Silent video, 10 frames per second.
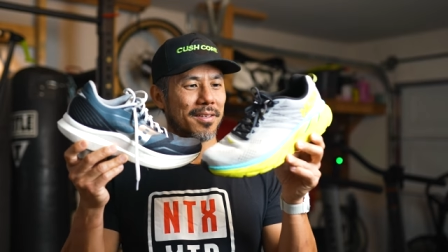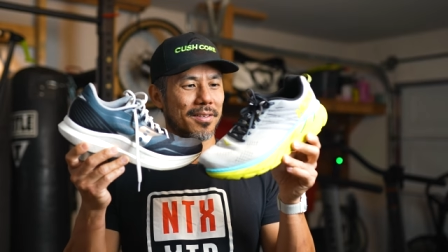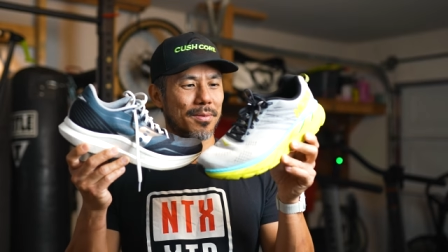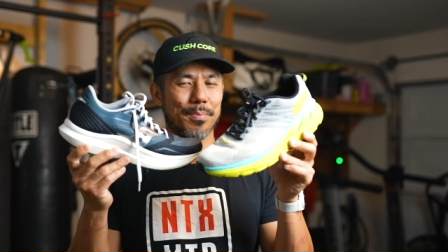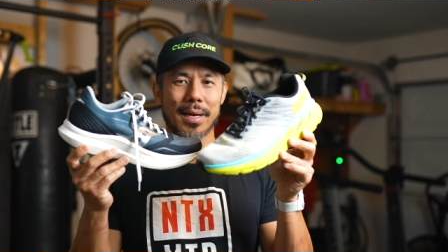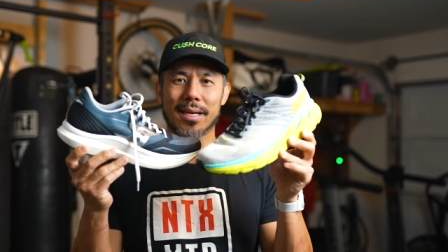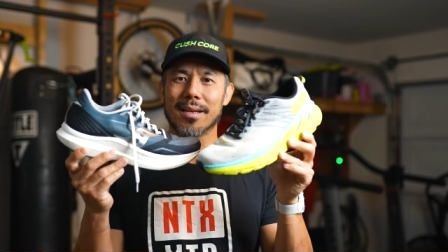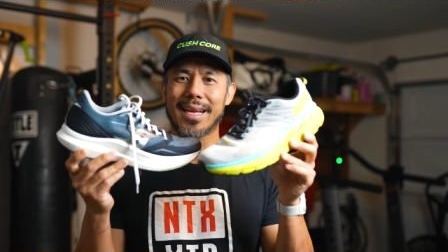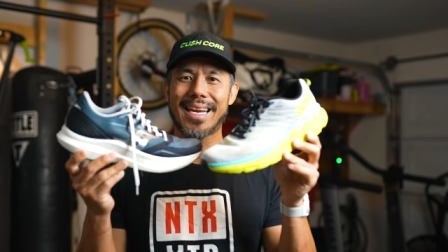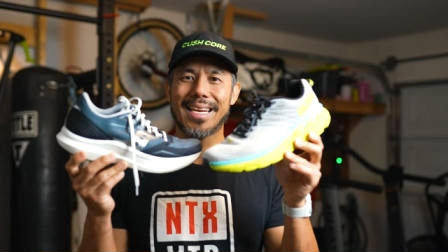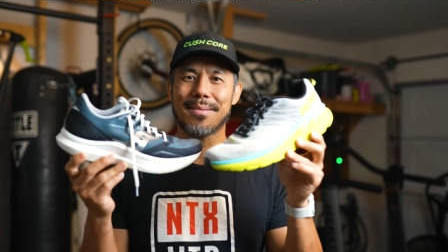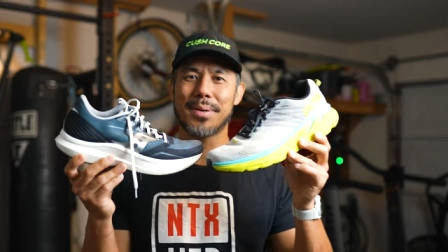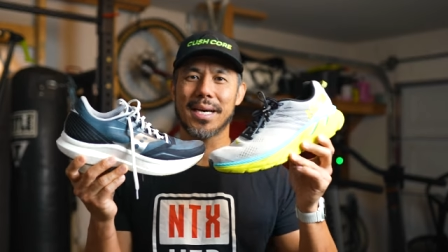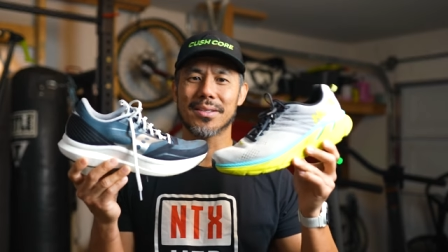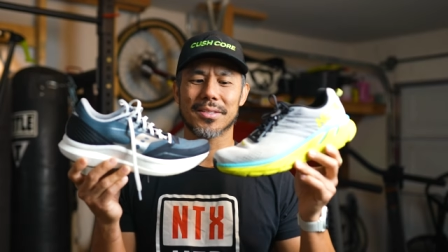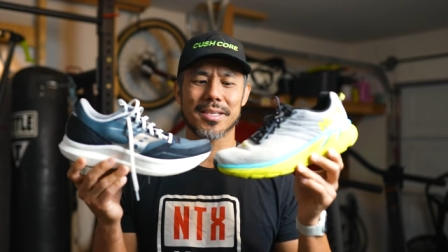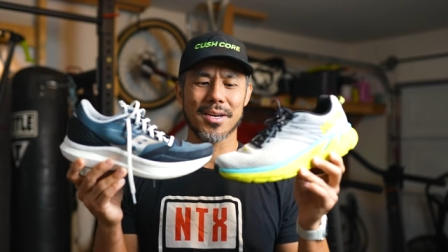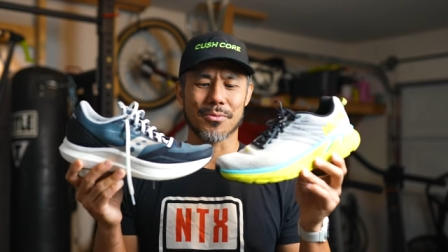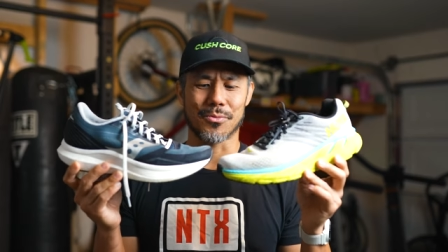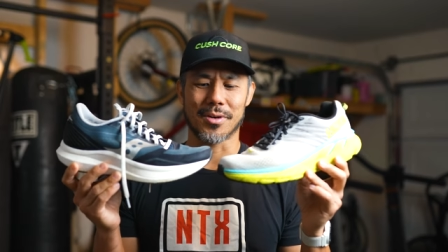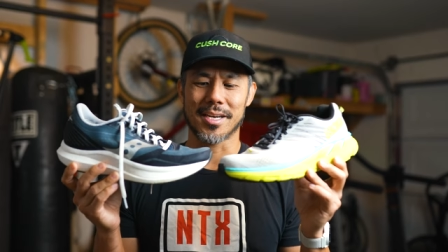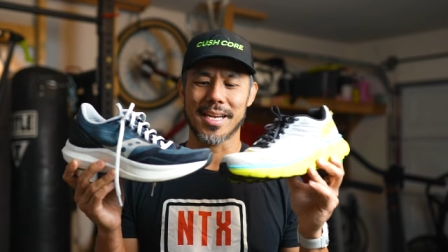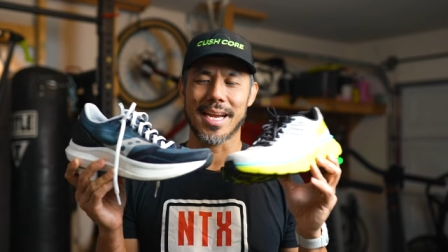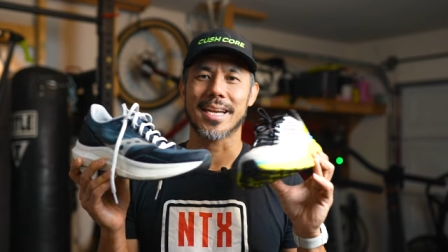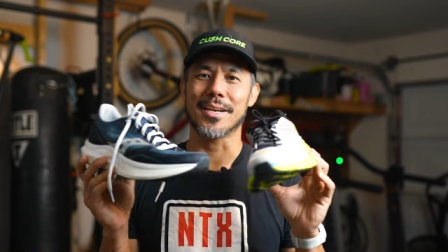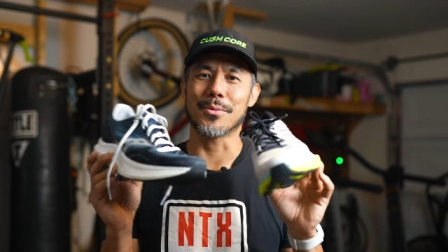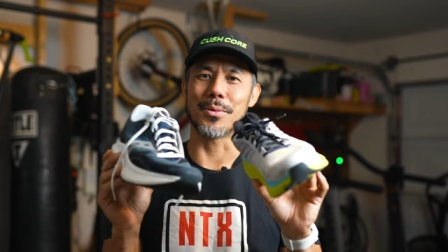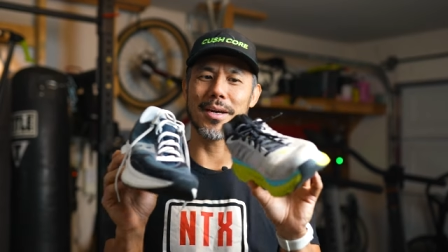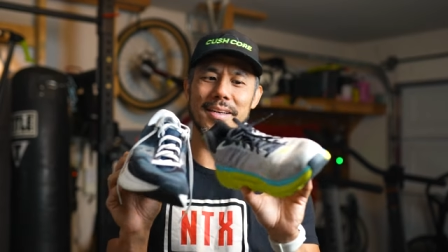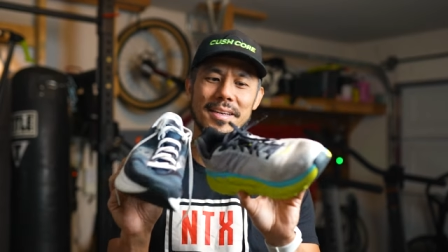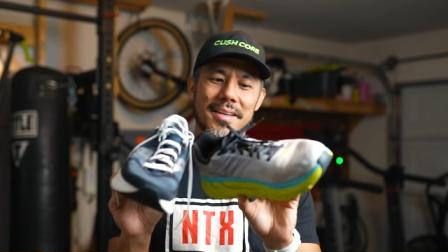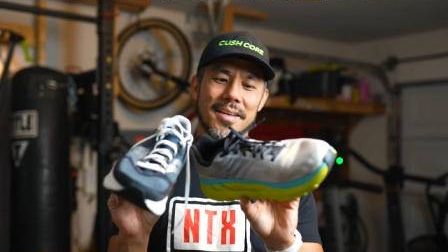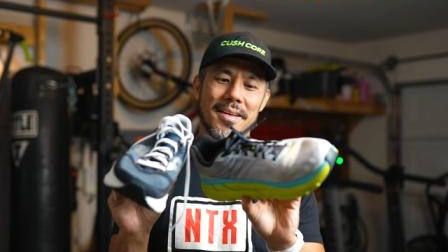You're pedal Andy pedal, you're not run Andy run.